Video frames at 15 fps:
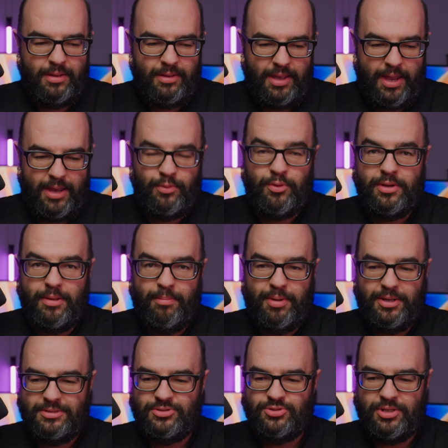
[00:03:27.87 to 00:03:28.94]
and one of the
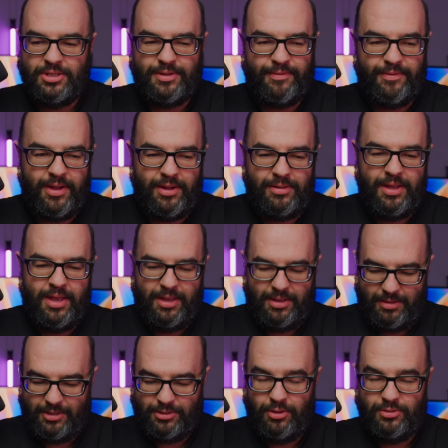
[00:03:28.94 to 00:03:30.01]
buttons just fell.
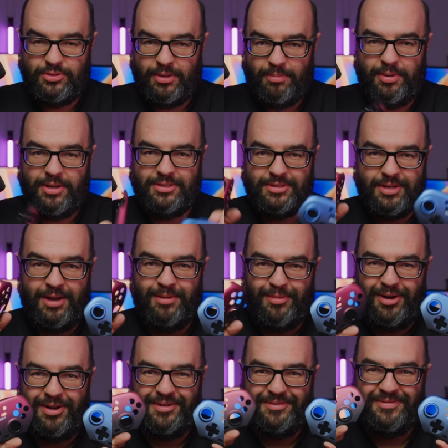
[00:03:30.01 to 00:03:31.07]
I told you the buttons come
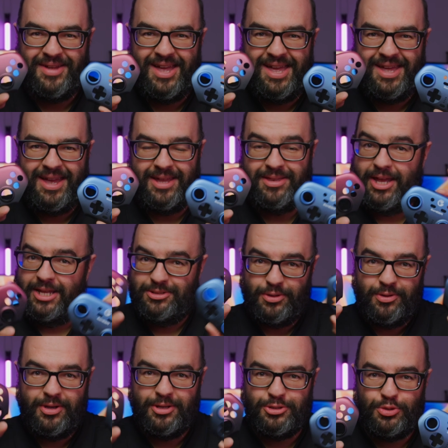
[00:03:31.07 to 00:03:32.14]
off, and that's so
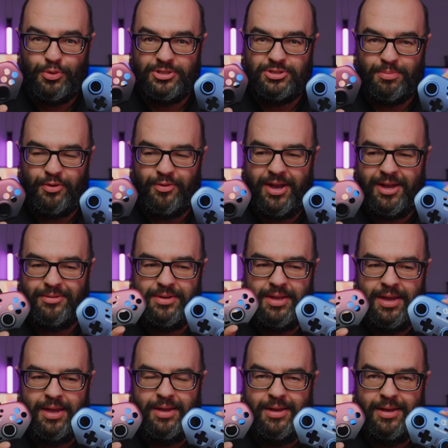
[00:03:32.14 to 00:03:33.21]
you can switch them around.
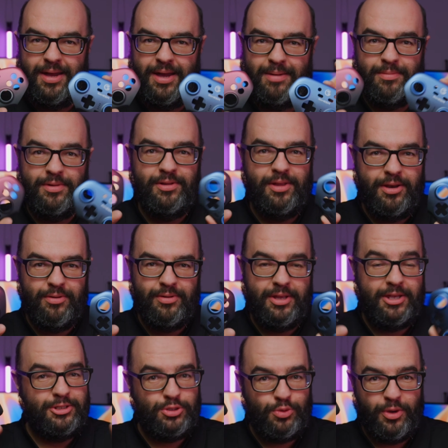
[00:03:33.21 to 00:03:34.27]
Literally
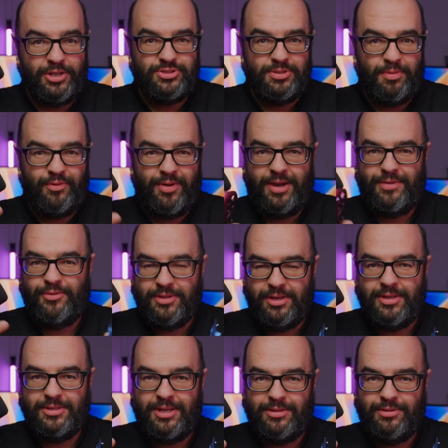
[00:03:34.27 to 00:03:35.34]
switch them around for the
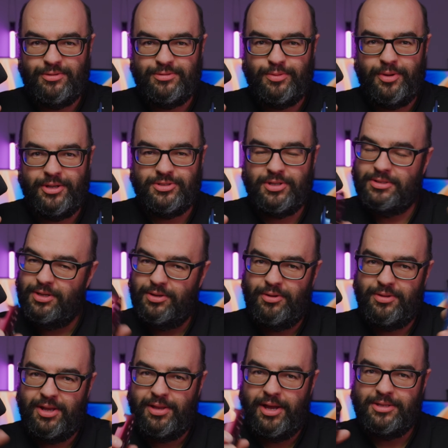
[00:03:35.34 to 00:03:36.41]
Nintendo Switch, because
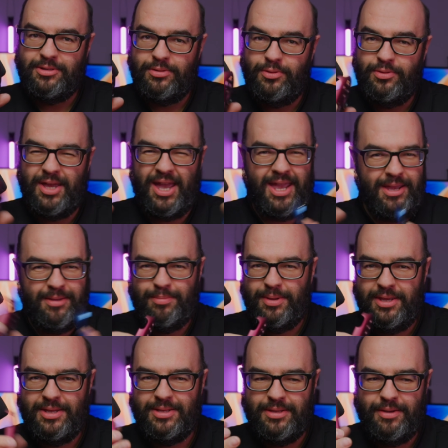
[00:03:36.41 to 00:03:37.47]
they like to do the A,
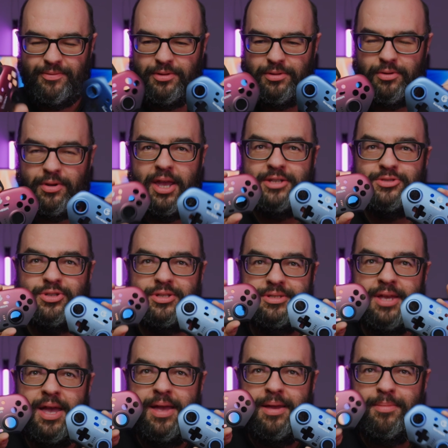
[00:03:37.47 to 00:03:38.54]
B in different locations,
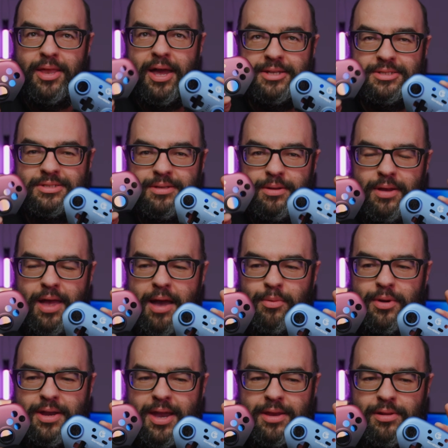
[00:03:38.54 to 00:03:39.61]
but that's how
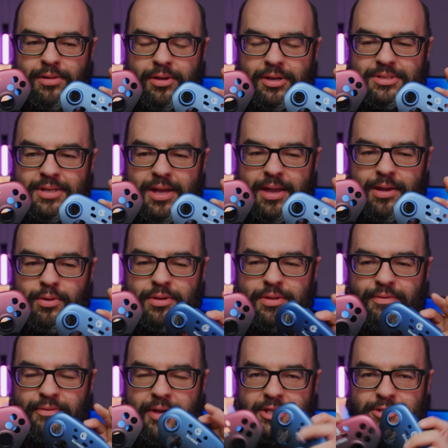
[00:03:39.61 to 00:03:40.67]
it kind of looks like on the
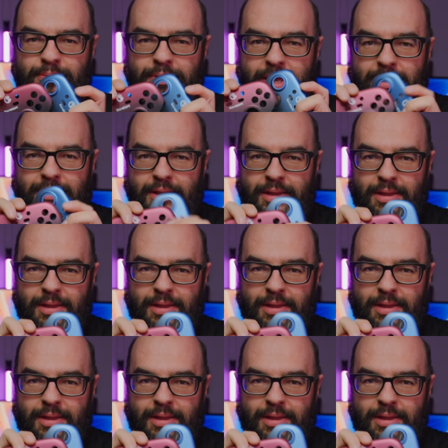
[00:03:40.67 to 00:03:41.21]
faceplate.